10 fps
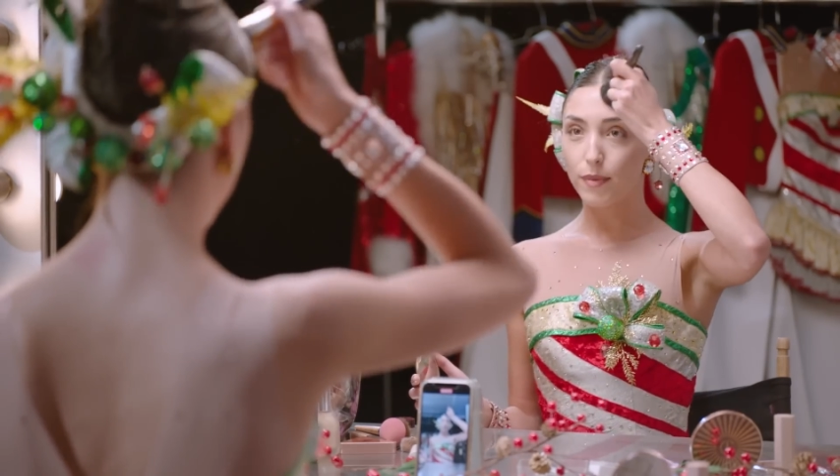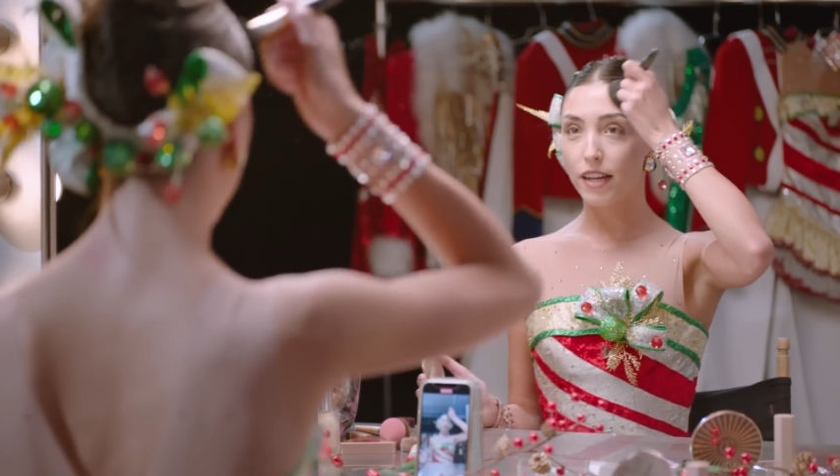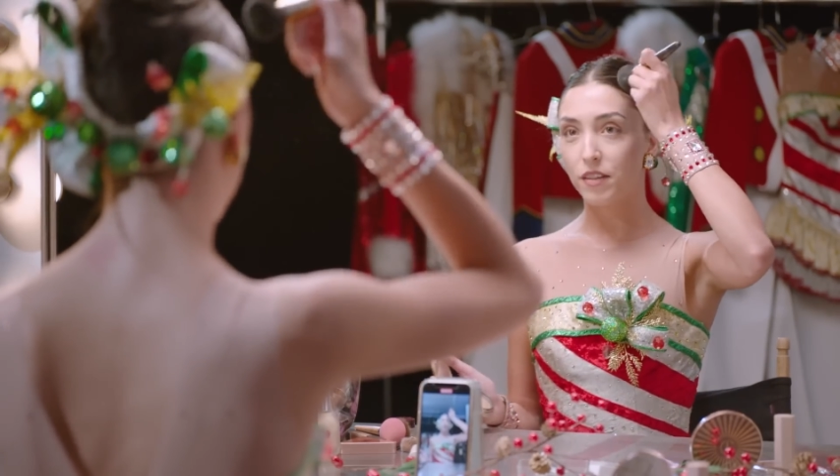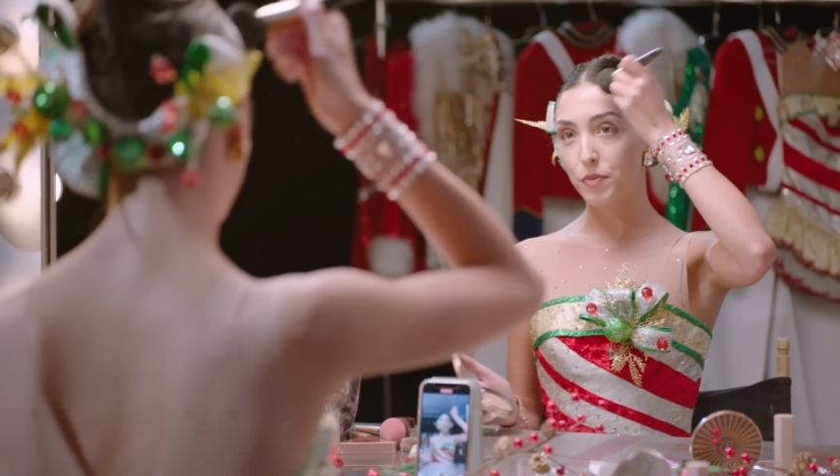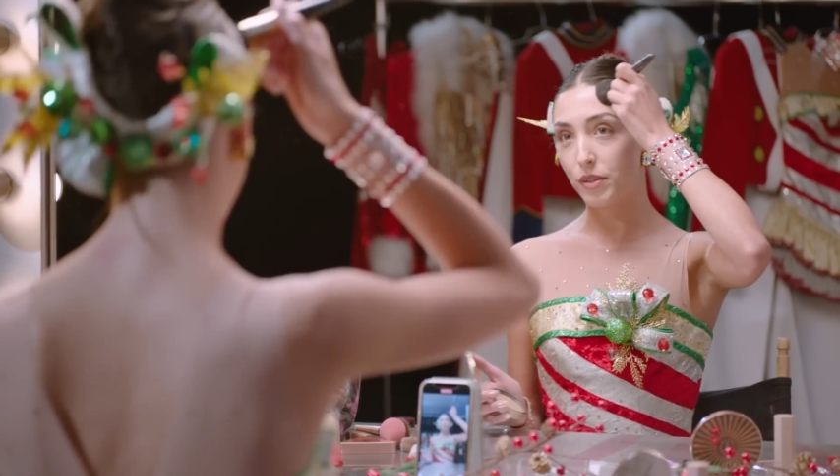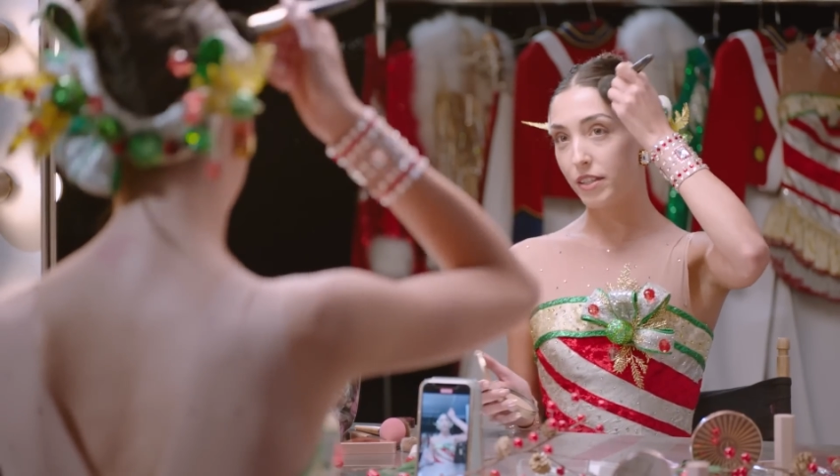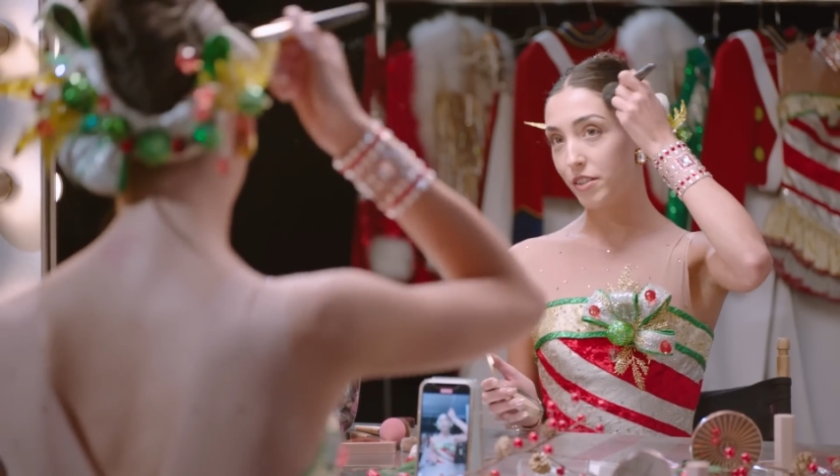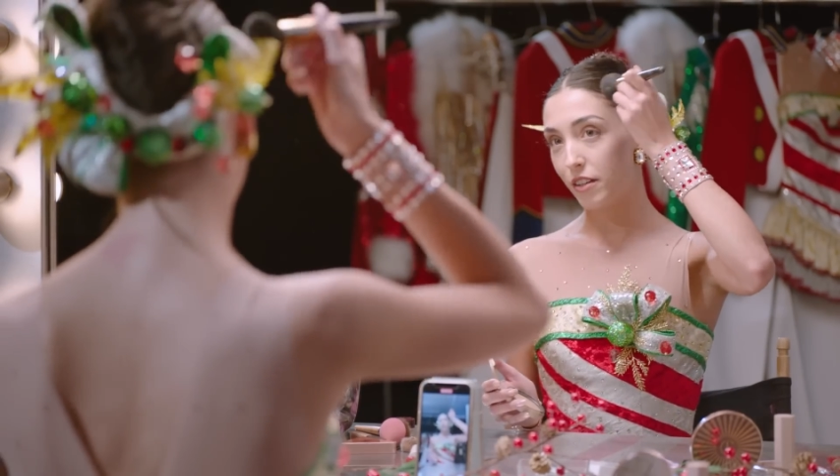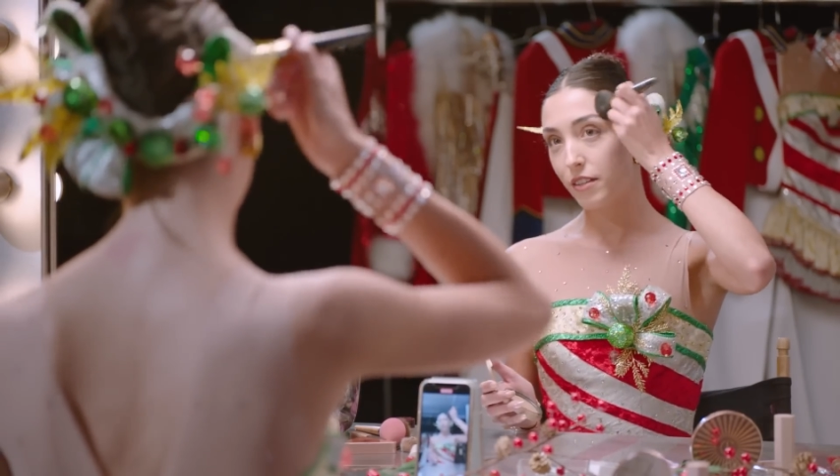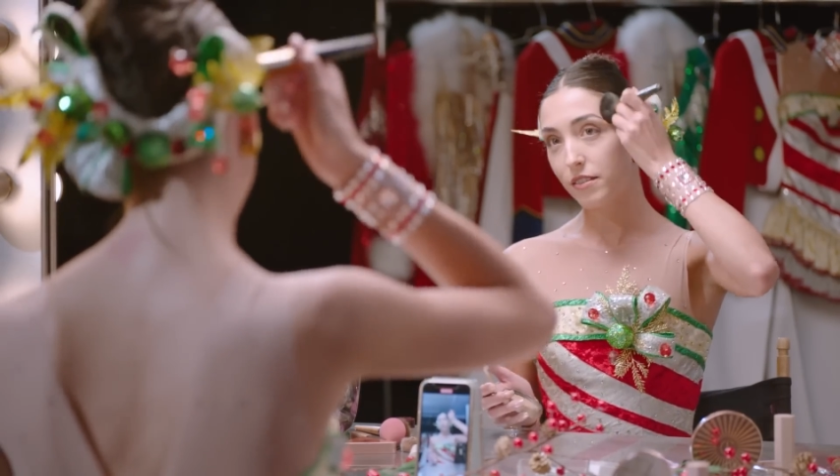My hair is pretty
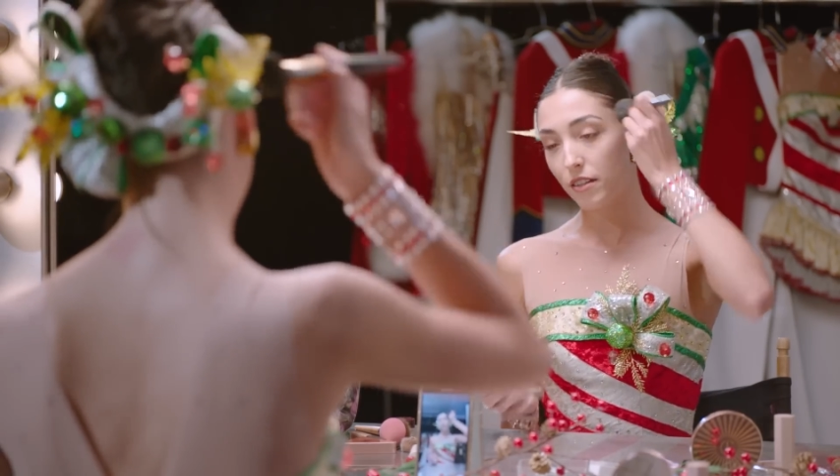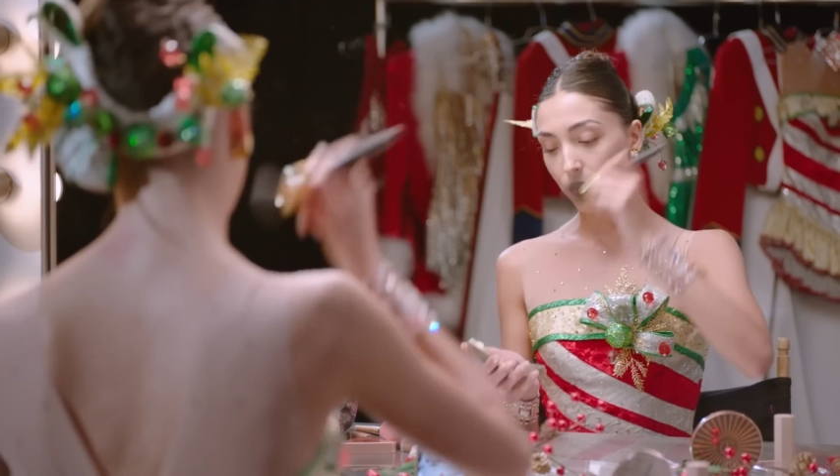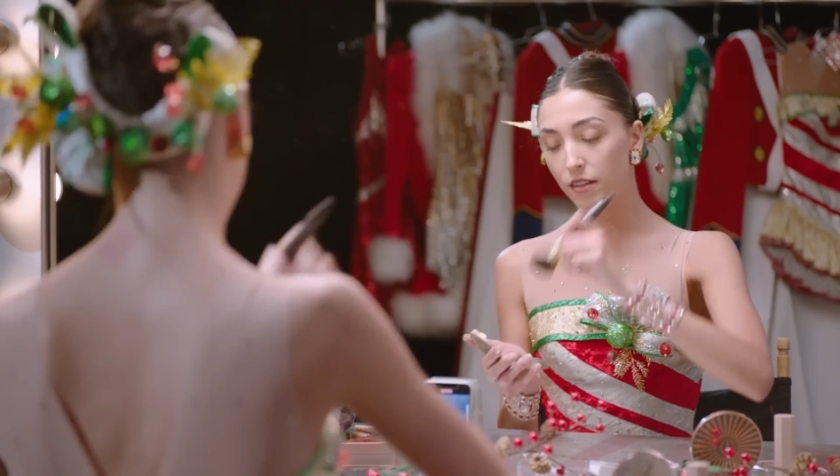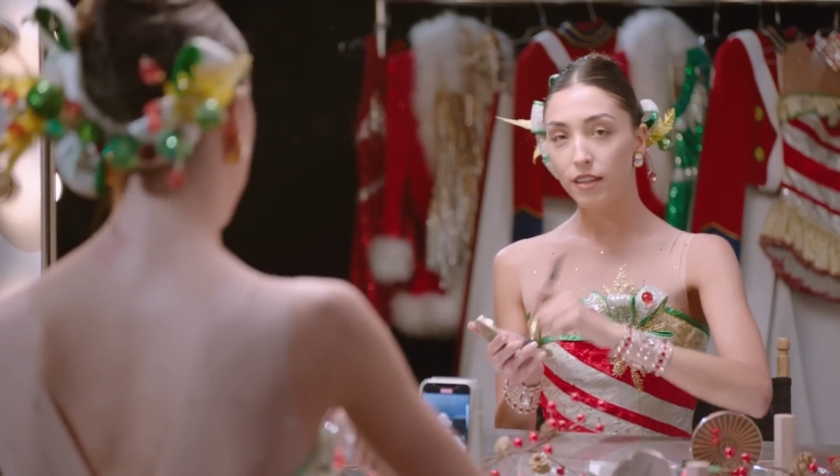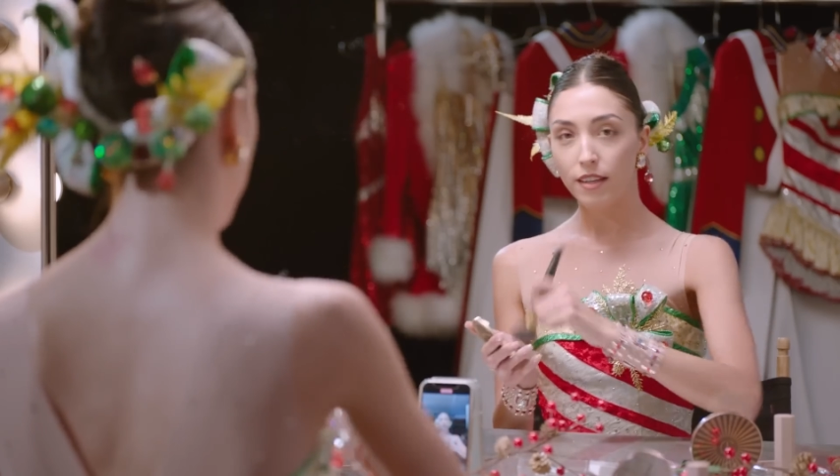dark, so